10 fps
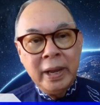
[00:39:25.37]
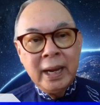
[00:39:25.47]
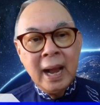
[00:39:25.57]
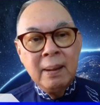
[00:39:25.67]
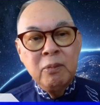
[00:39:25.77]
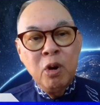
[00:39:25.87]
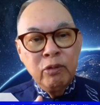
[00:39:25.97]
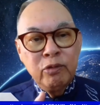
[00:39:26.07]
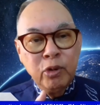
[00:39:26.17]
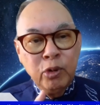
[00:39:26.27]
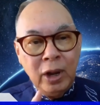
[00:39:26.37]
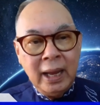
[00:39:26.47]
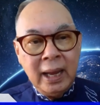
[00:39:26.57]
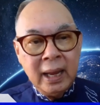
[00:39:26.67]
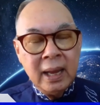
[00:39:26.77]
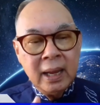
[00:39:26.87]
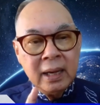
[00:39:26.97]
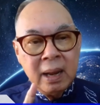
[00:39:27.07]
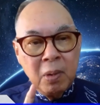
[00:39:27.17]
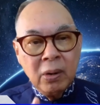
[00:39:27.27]
to become fully
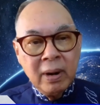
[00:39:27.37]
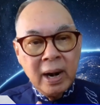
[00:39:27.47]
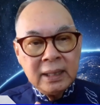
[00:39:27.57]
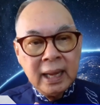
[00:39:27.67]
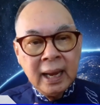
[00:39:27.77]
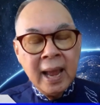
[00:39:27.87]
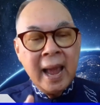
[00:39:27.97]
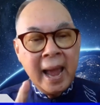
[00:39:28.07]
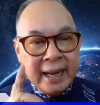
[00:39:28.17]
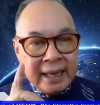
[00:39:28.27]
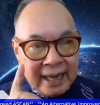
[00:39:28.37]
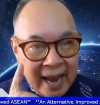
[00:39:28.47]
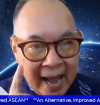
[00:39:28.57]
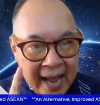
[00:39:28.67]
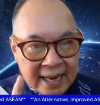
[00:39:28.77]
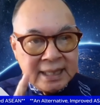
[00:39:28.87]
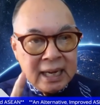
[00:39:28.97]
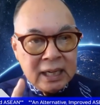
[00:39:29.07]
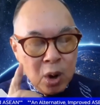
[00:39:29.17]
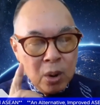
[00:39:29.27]
democratic at the
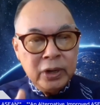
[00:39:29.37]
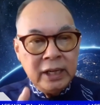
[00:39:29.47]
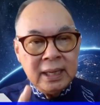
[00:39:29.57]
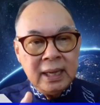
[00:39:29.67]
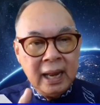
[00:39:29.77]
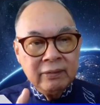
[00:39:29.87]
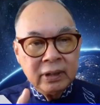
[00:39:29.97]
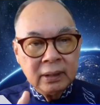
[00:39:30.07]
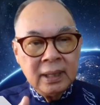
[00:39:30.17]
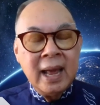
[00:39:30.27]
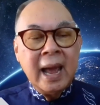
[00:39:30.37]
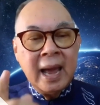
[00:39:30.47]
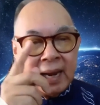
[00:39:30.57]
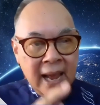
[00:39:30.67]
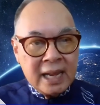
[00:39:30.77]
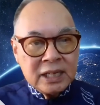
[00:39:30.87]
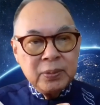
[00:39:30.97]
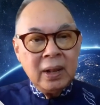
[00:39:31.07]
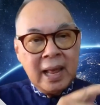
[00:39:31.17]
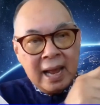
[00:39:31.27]
ASEAN community level, and
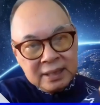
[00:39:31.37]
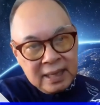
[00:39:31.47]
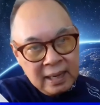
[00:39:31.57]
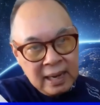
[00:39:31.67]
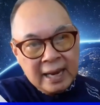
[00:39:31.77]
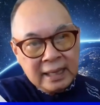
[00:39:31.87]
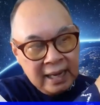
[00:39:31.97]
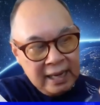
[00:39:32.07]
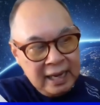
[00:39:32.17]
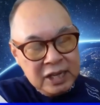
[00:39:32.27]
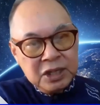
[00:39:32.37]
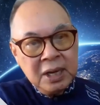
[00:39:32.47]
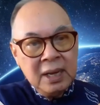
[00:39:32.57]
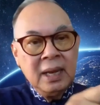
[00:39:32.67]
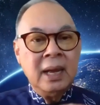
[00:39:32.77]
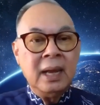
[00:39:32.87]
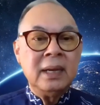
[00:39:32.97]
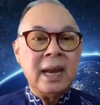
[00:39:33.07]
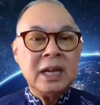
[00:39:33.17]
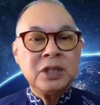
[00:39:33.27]
as well as at each
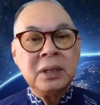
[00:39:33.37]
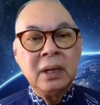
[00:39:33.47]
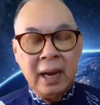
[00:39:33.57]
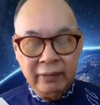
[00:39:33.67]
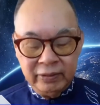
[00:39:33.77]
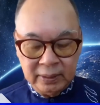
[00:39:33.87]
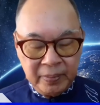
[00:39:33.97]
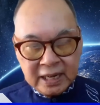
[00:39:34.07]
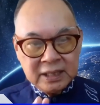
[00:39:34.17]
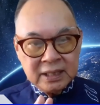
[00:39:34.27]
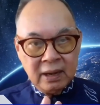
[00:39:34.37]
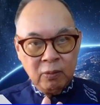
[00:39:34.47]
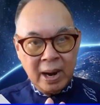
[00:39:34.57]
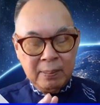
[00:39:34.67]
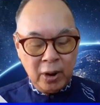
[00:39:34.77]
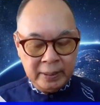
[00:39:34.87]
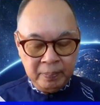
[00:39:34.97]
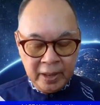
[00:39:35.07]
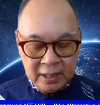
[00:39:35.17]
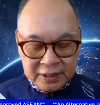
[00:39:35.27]
national level. That's one
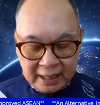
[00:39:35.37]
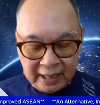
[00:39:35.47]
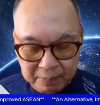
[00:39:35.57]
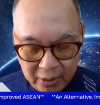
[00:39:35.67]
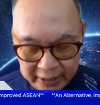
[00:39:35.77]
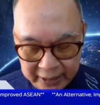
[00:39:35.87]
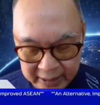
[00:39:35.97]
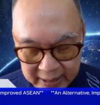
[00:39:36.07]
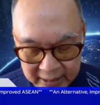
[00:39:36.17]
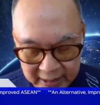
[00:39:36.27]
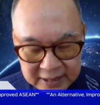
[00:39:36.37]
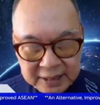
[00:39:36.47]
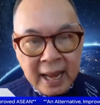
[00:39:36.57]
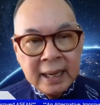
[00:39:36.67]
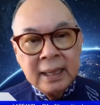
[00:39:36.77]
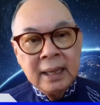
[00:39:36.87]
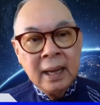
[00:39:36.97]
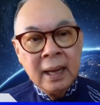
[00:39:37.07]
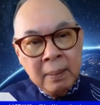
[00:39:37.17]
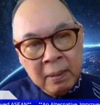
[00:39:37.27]
point. Second point is that